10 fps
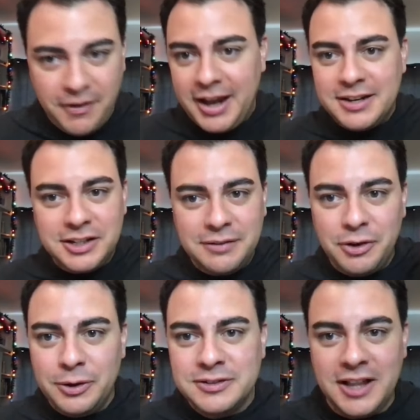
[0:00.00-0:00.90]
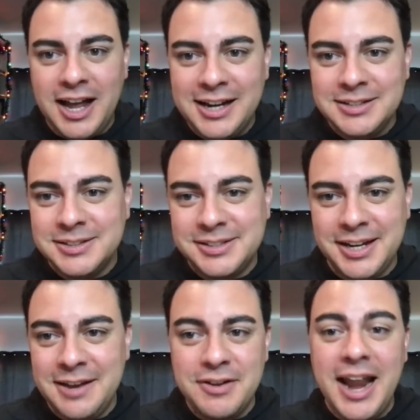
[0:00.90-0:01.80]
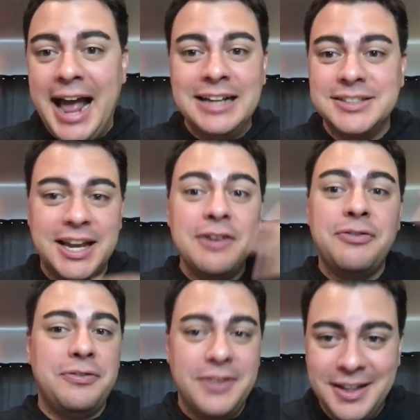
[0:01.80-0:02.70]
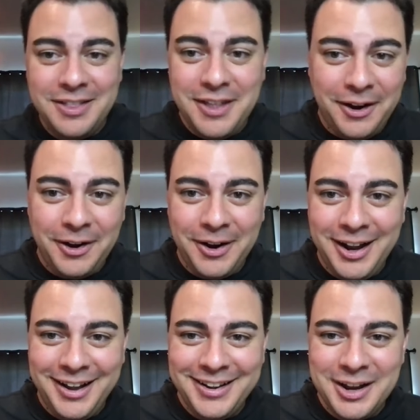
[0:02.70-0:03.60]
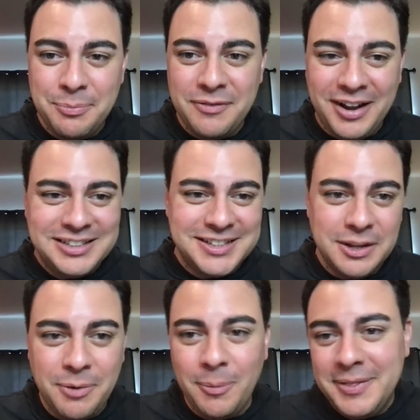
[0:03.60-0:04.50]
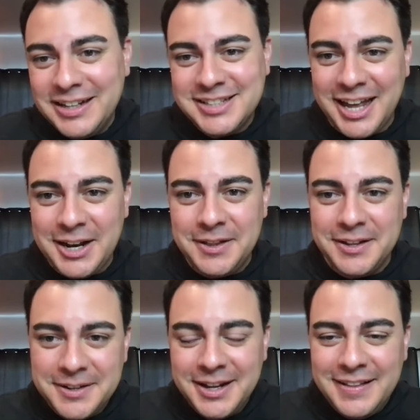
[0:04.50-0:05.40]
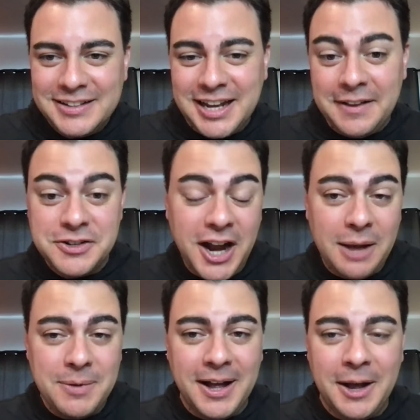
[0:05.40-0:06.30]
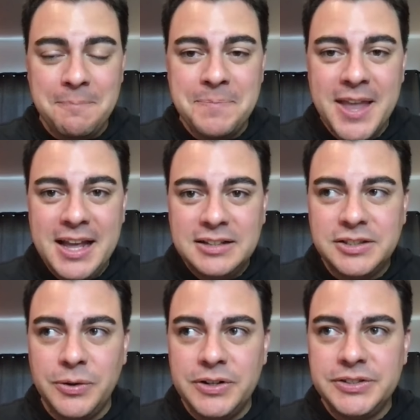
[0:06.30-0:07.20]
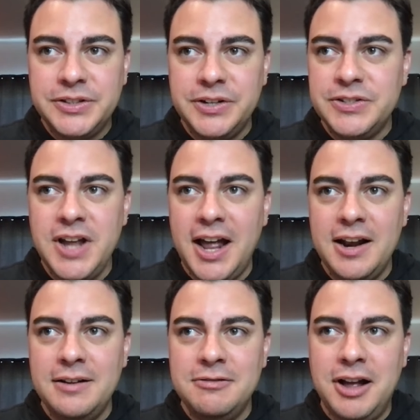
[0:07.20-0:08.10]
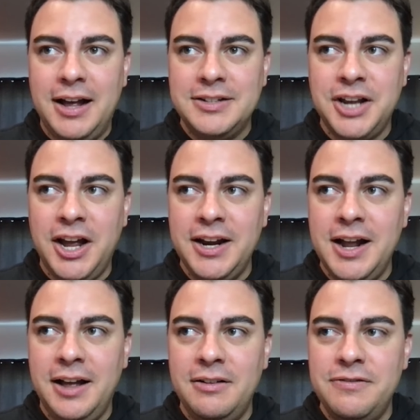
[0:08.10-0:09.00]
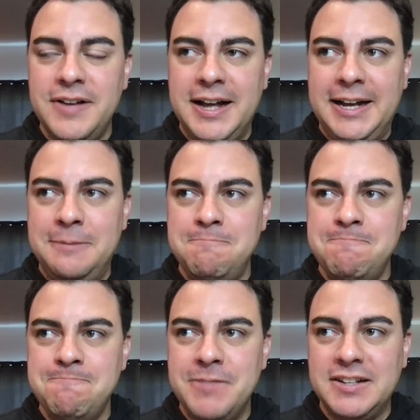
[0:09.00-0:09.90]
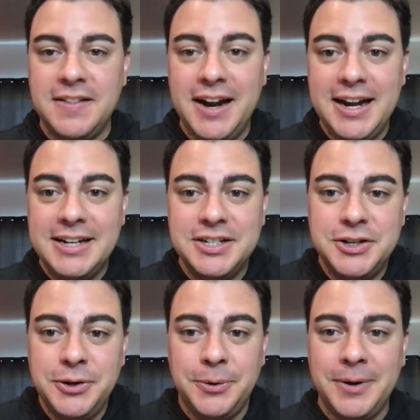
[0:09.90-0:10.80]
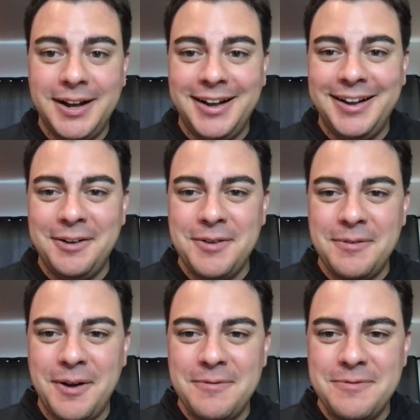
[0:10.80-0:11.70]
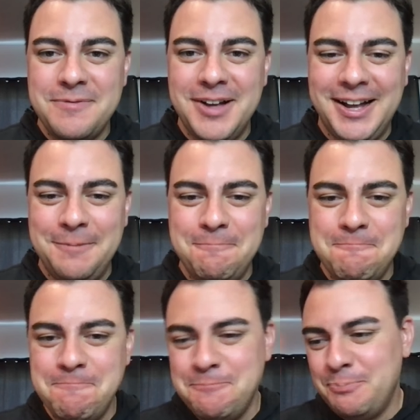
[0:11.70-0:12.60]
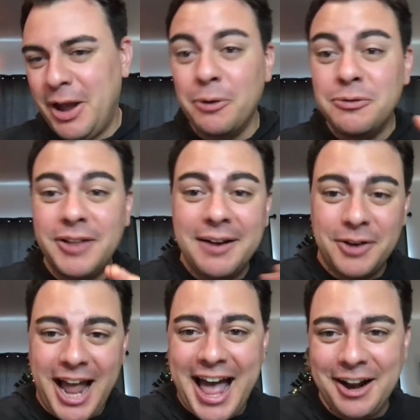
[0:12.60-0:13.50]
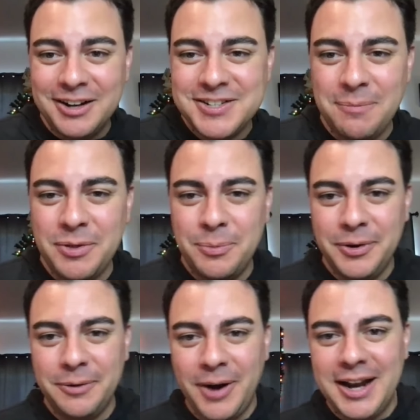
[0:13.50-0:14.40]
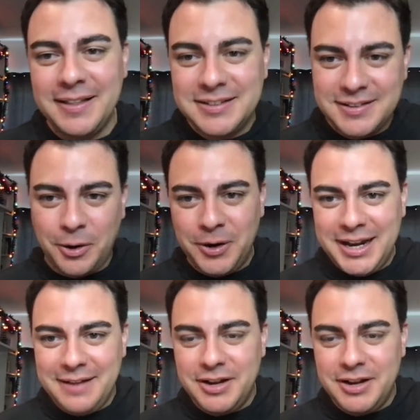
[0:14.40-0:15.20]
if i can deliver those lines even as if they're uh, improvised in the moment that's kind of the that's kind of the job um, so there's there's not a ton of um, a ton that I need to do uh, of, of, of um, my own flavor to add on top of the brilliant writing that's already